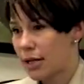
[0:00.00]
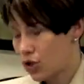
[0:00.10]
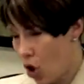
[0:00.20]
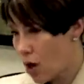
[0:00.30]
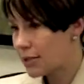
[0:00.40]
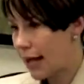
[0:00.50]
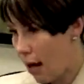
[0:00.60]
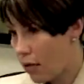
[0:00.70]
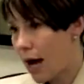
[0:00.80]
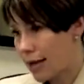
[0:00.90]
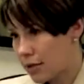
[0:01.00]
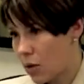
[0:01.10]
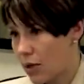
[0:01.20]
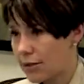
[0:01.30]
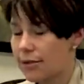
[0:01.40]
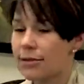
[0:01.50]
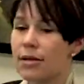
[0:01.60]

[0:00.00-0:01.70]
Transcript: and it's causing health consequences.